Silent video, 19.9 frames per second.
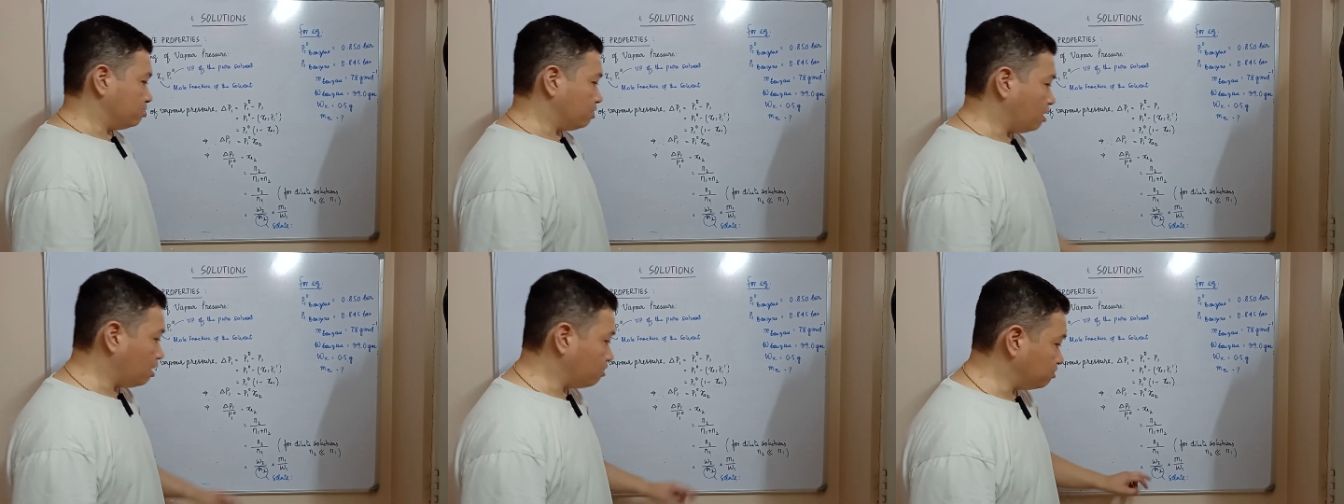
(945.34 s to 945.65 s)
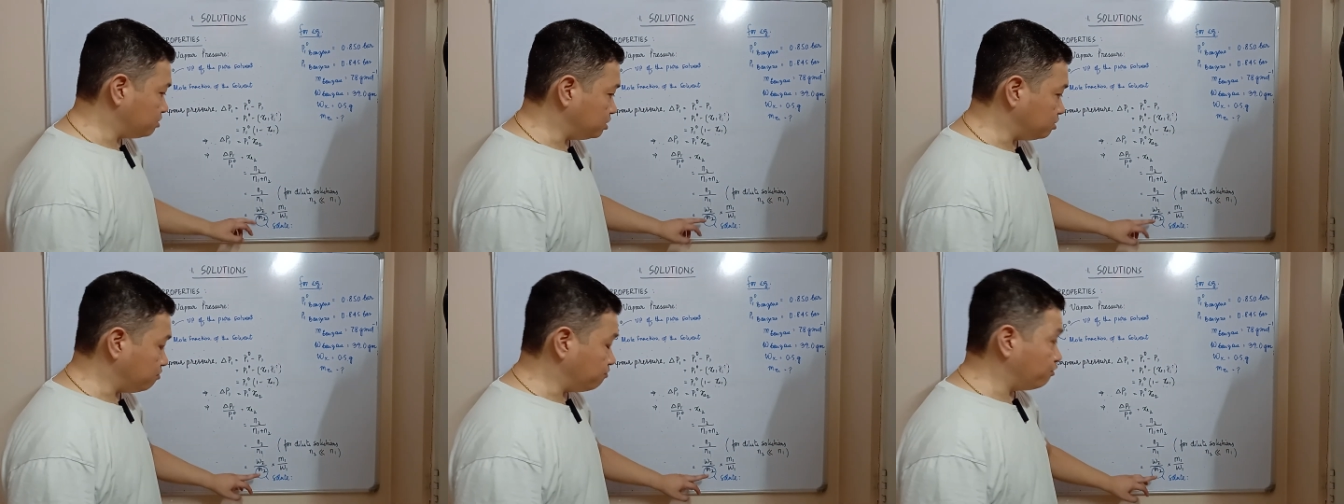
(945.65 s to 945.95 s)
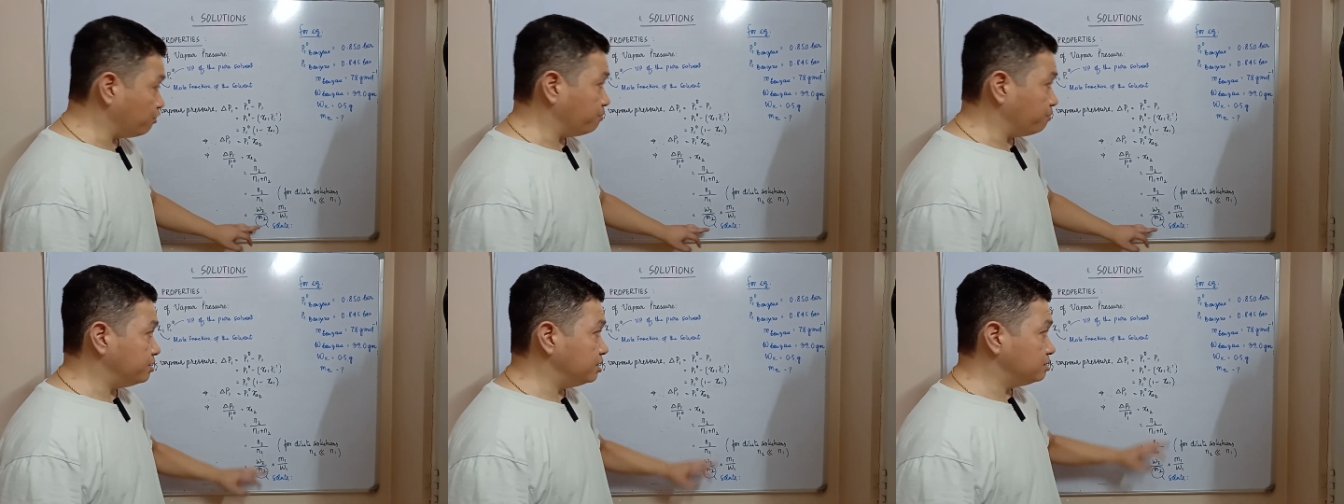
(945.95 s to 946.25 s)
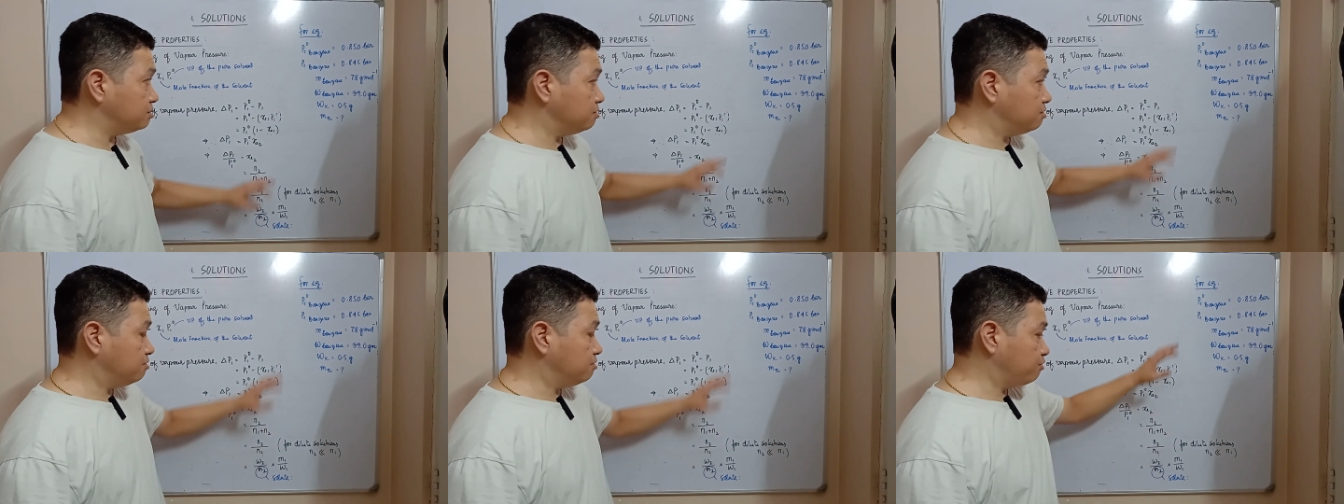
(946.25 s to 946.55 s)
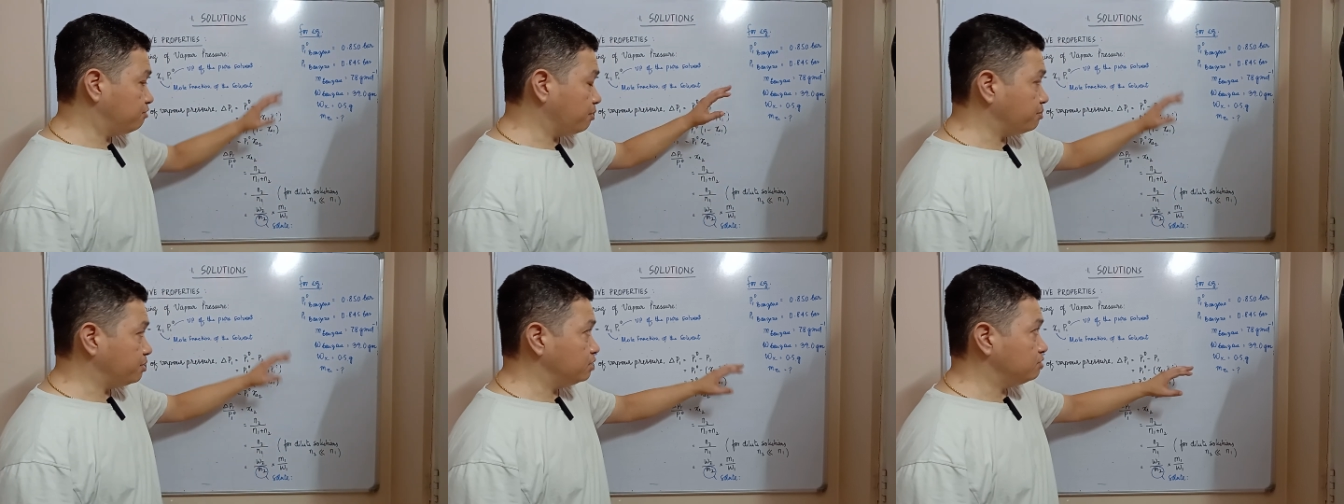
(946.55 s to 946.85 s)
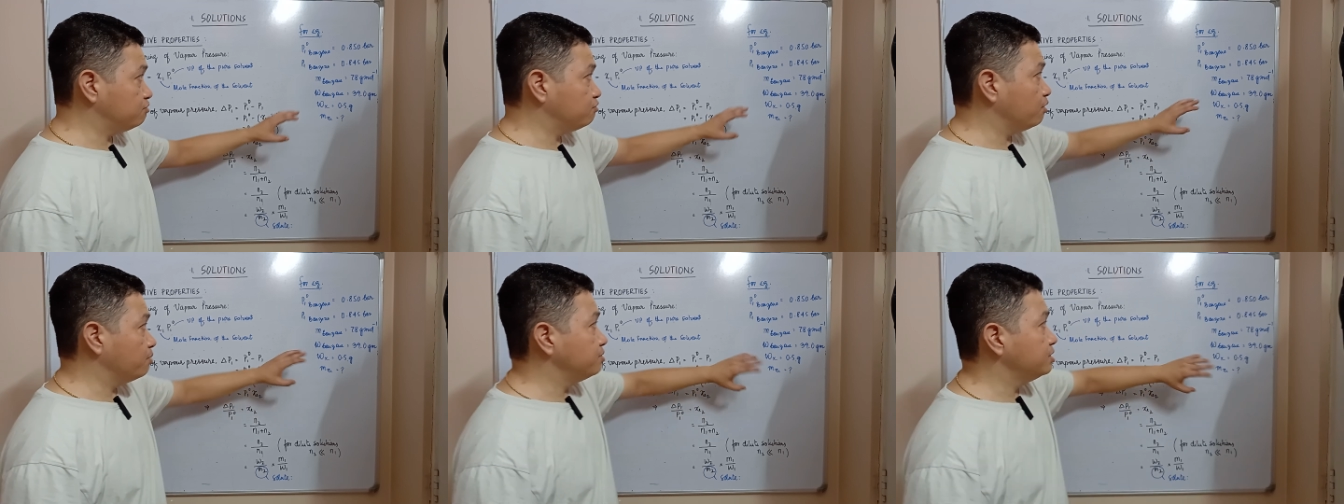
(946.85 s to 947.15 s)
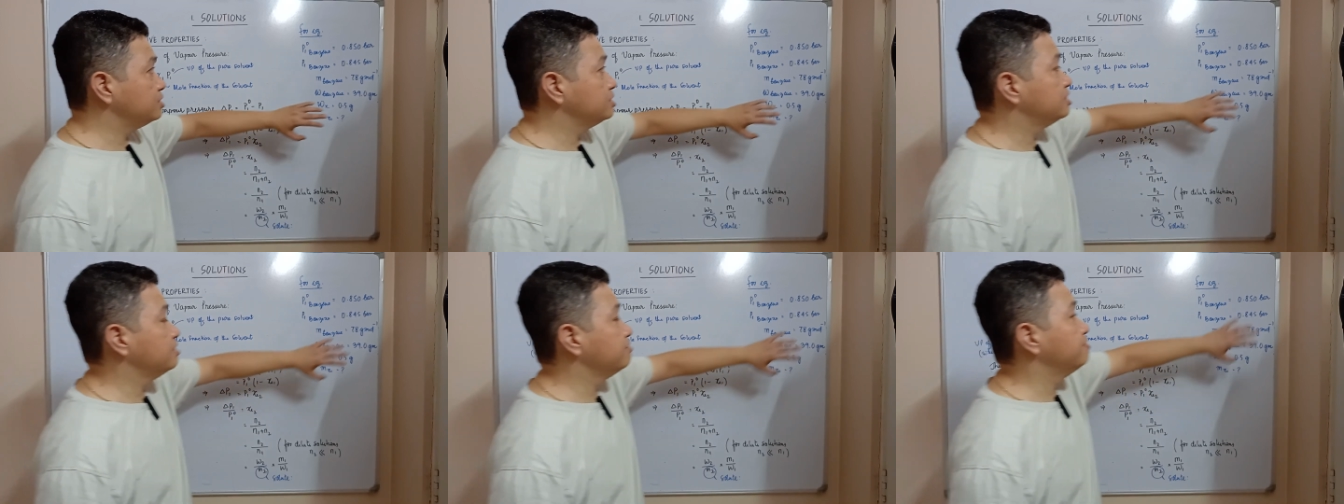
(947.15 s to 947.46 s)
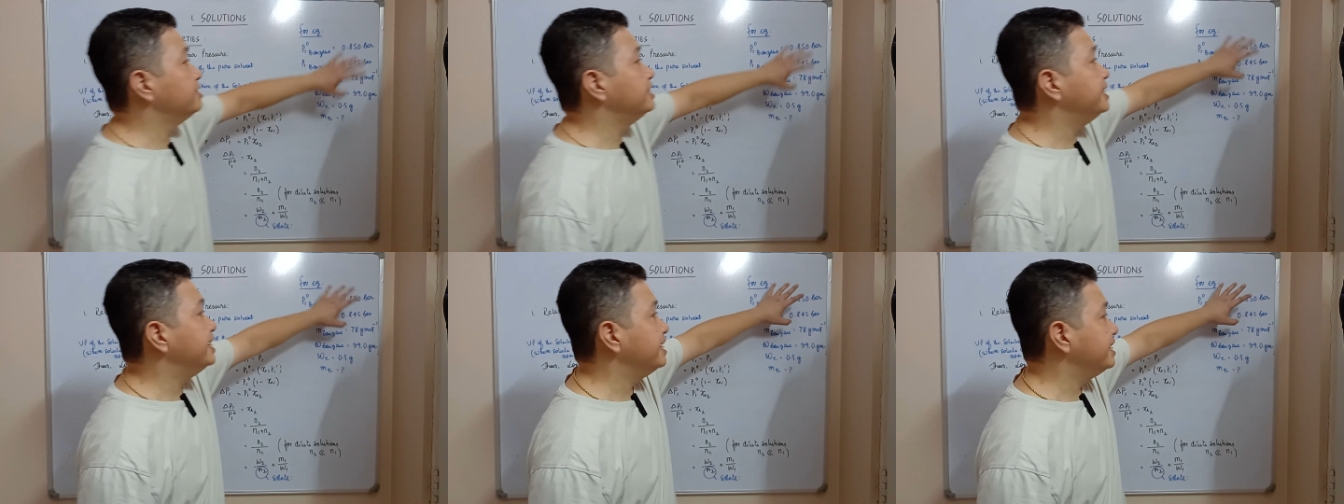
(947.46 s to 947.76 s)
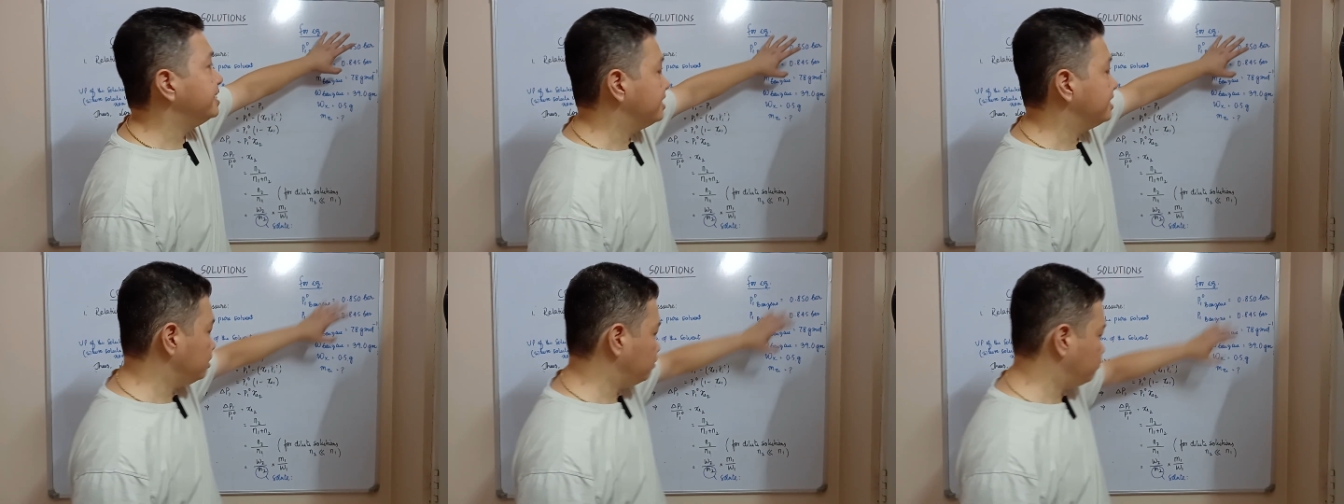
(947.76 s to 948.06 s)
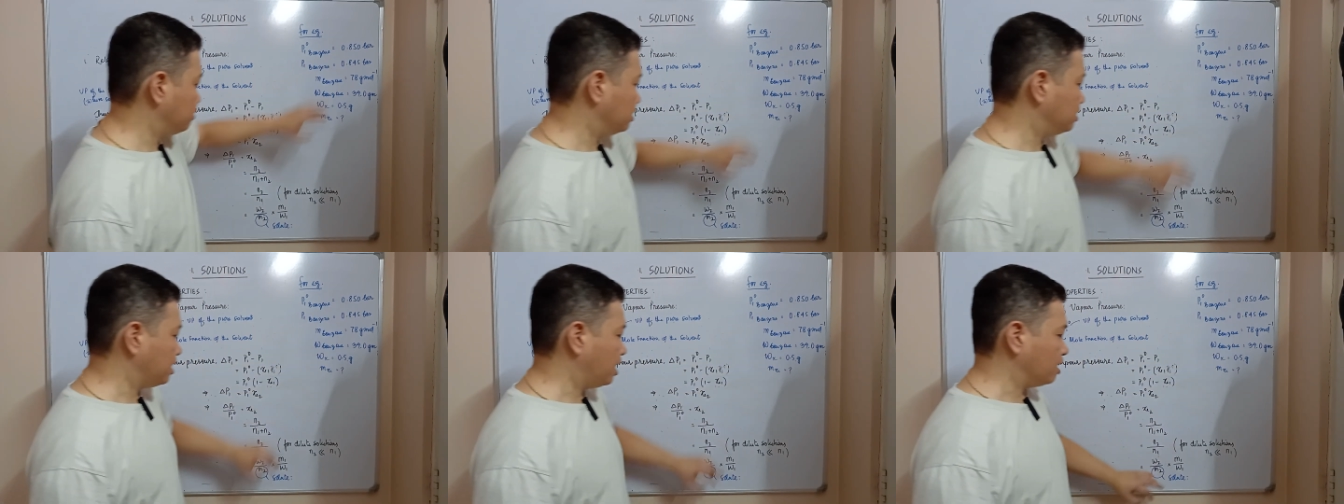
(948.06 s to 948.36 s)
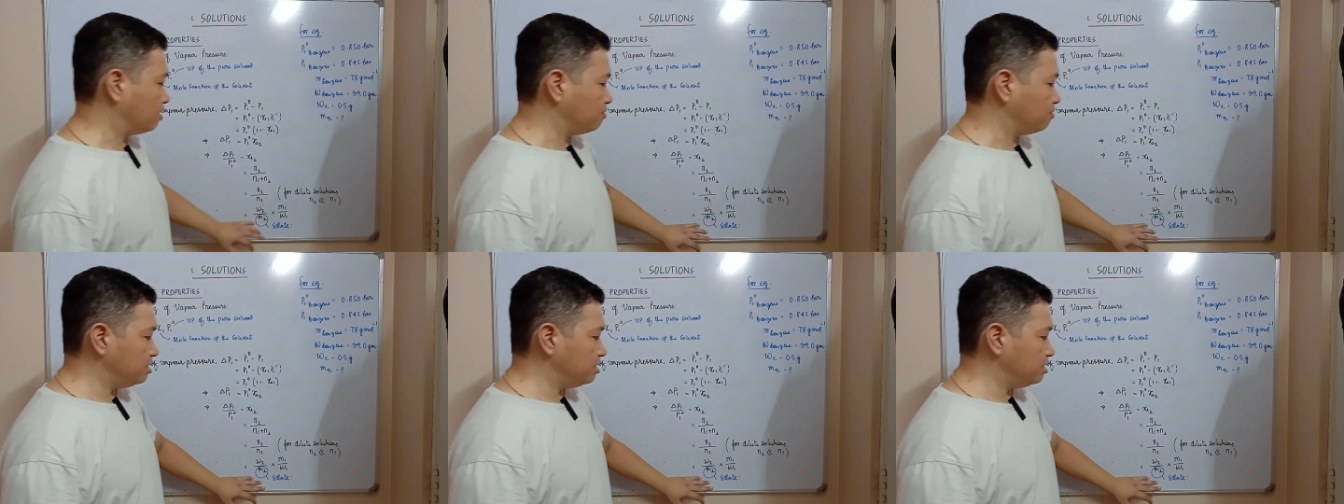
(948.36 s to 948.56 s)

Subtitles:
So from this given data, you can